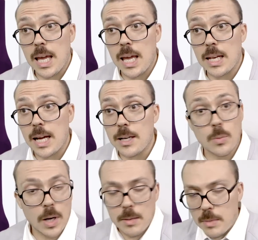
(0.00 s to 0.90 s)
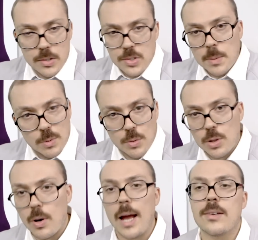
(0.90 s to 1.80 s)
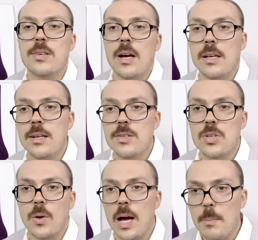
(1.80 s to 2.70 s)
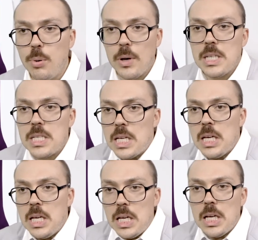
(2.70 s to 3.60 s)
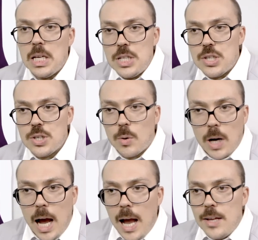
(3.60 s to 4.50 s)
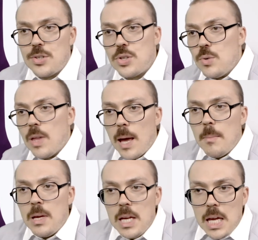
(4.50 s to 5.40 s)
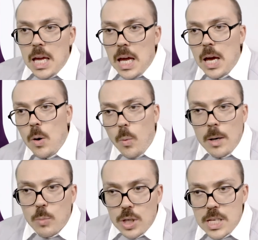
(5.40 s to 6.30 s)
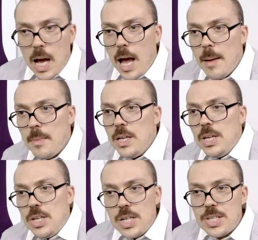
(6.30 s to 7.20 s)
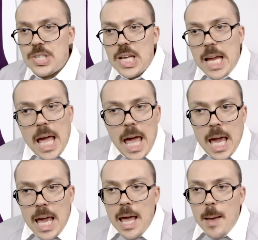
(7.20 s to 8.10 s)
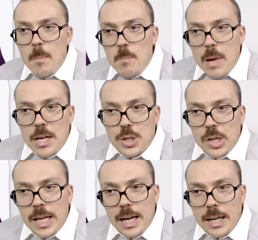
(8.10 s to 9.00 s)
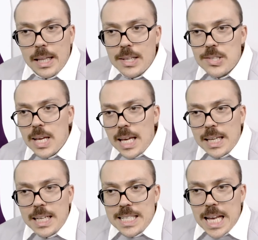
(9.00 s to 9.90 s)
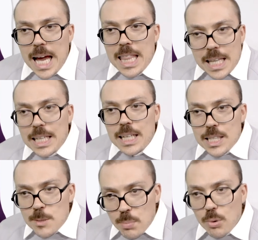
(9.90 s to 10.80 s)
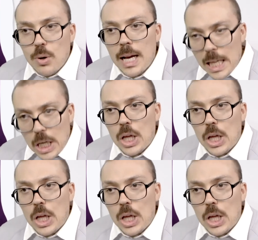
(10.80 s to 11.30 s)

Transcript: And I don't want them to slip through the cracks on you, so I point uh, just your eyes to them uh, one more time just to say, hey, make sure you hear this, because I think it's pretty